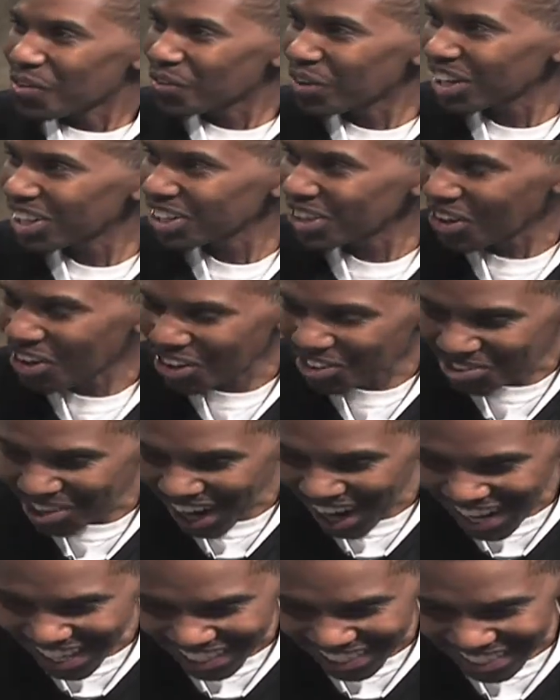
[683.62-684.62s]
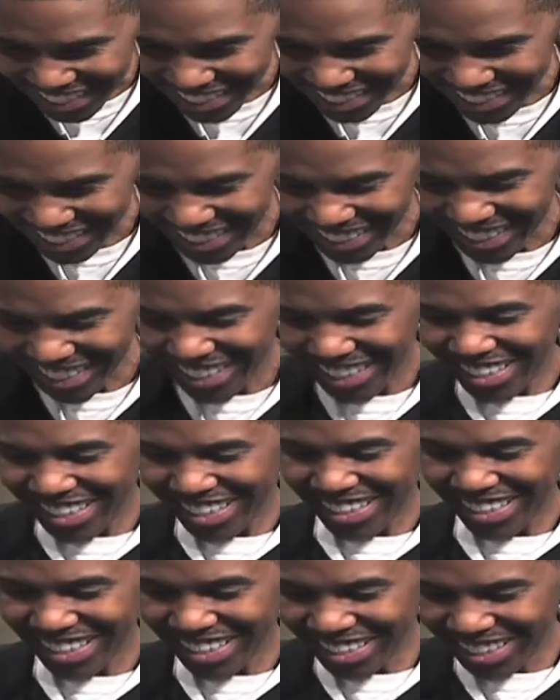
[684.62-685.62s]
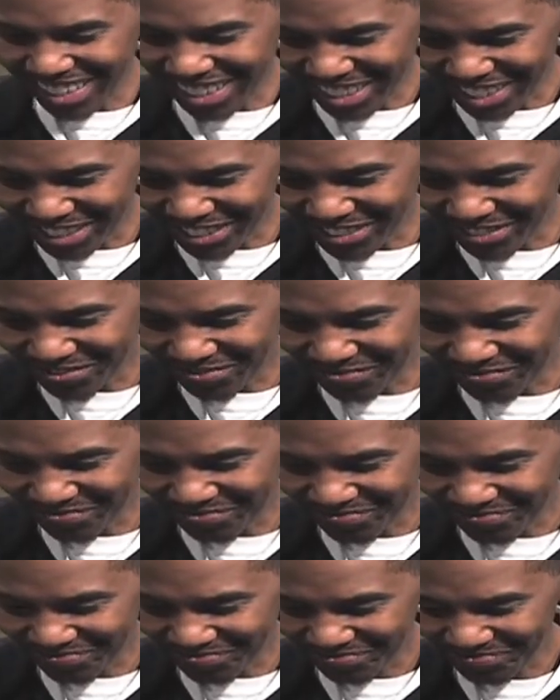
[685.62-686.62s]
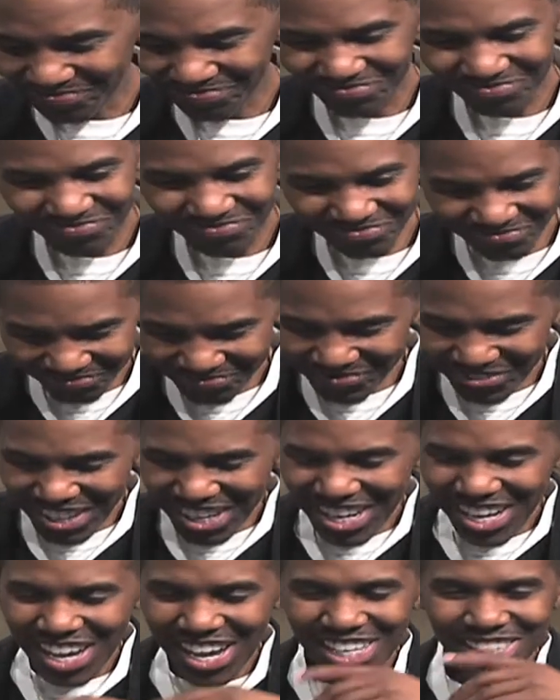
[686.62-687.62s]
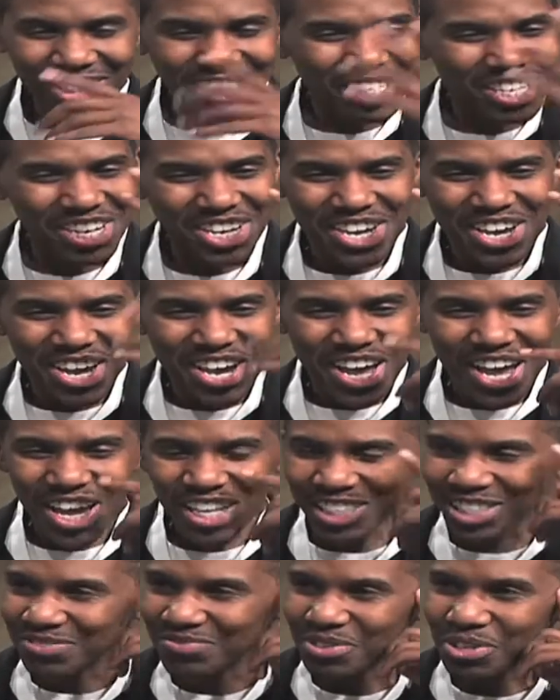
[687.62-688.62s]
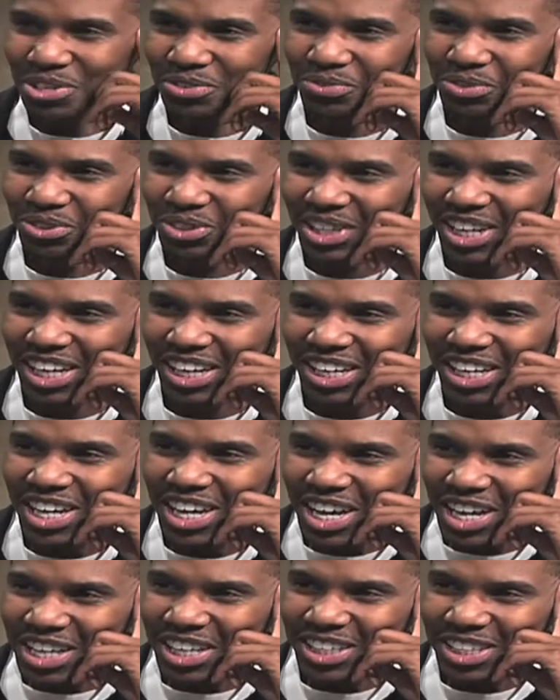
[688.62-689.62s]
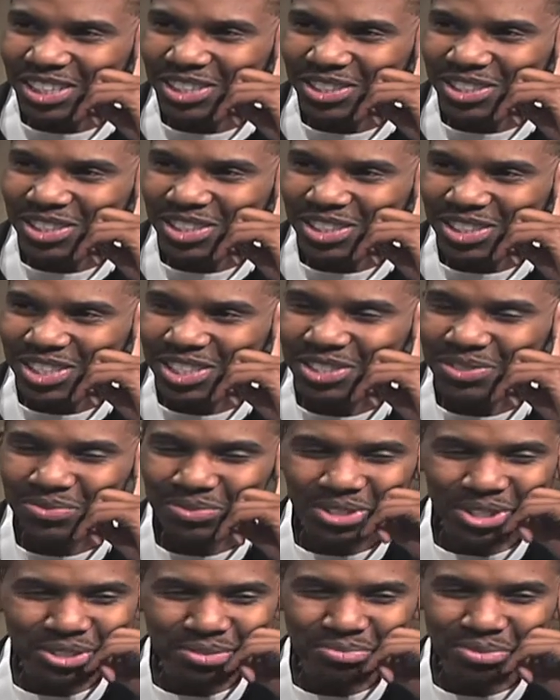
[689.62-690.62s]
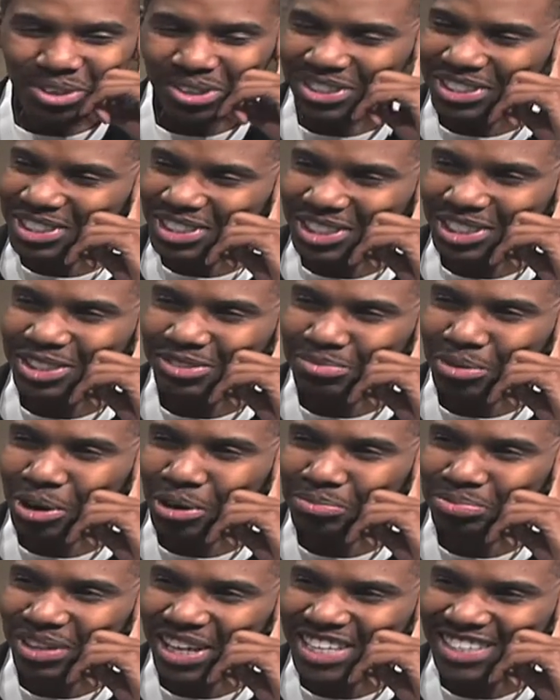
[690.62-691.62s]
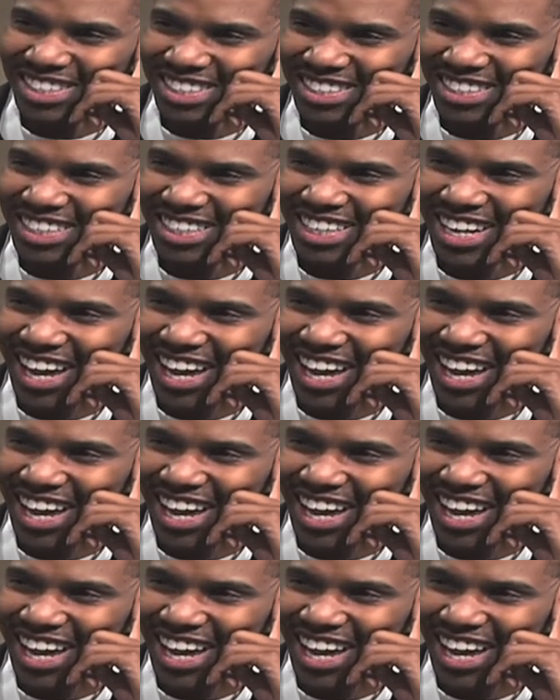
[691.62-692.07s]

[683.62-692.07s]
well, all right. You know, that's, uh, a, that's yeah, a beautiful I'm, thing. I'm a Kappa. This, this, this world is a small place, is it